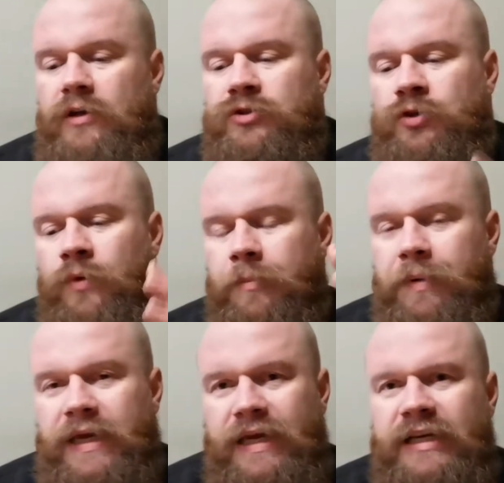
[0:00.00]
So in the
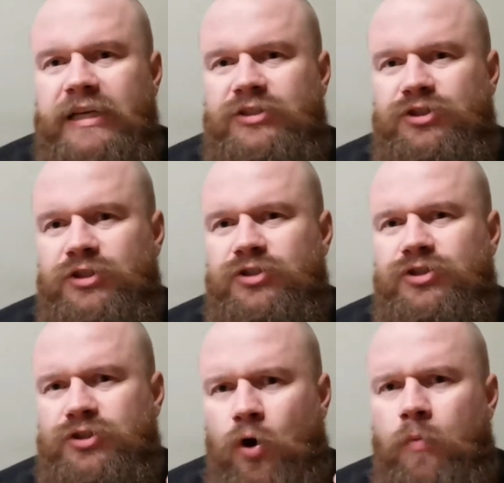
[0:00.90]
beginning, it's just
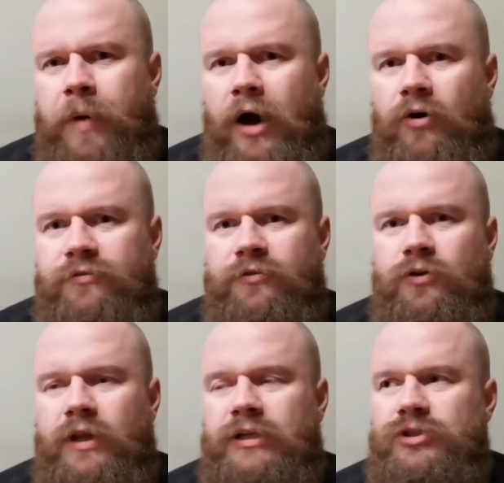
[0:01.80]
so
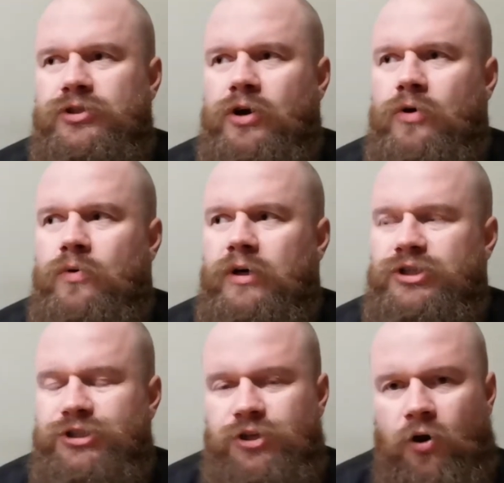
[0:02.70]
powerful and so
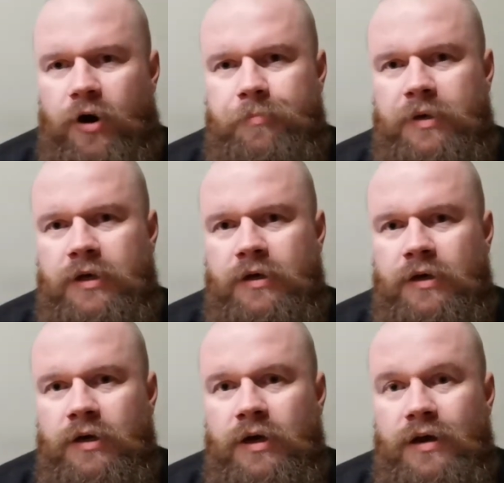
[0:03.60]
sharp
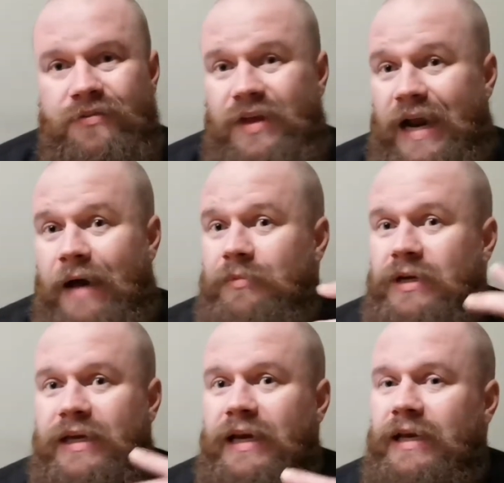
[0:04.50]
that I'm
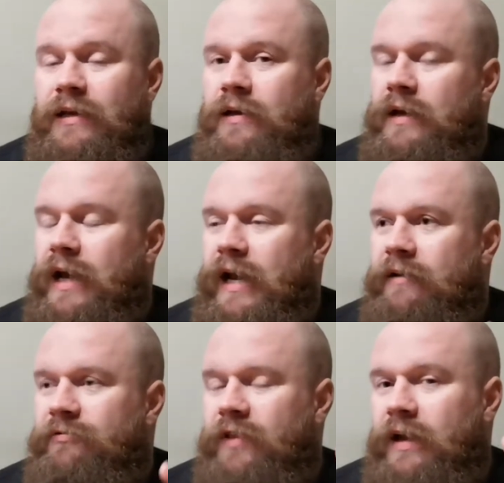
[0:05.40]
not getting
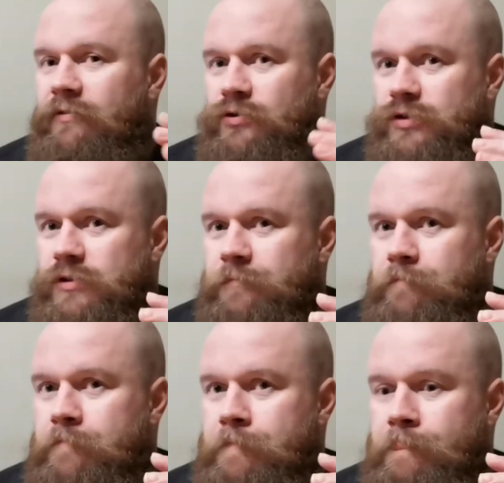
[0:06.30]
any flavors.
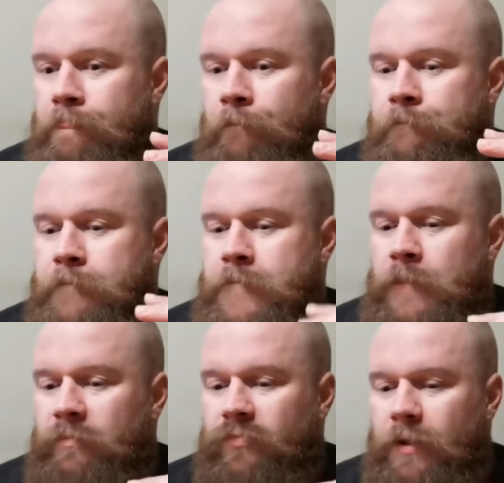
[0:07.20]

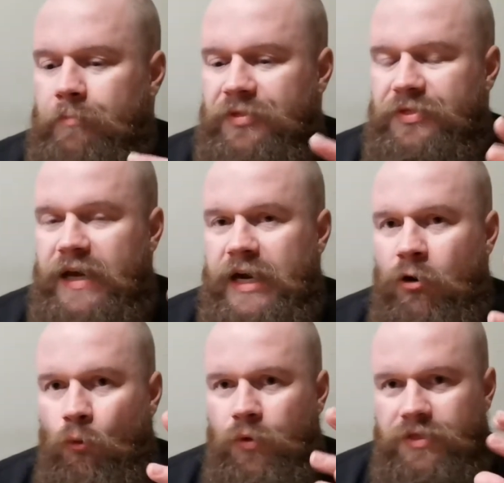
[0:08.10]
But
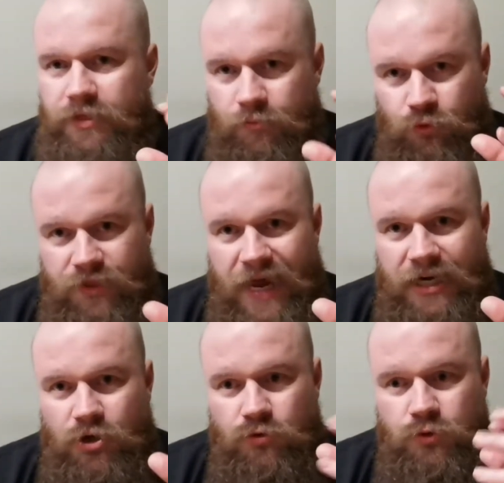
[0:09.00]
then when
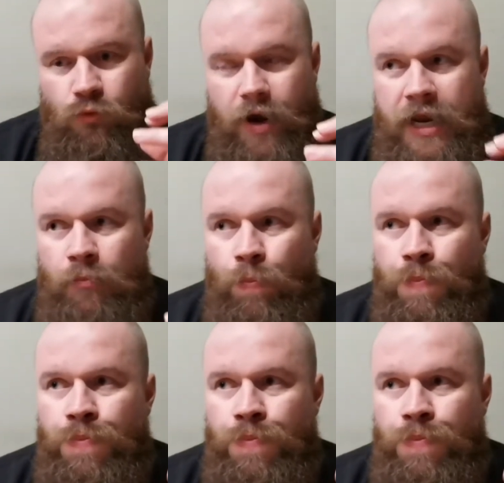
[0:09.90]
that goes away,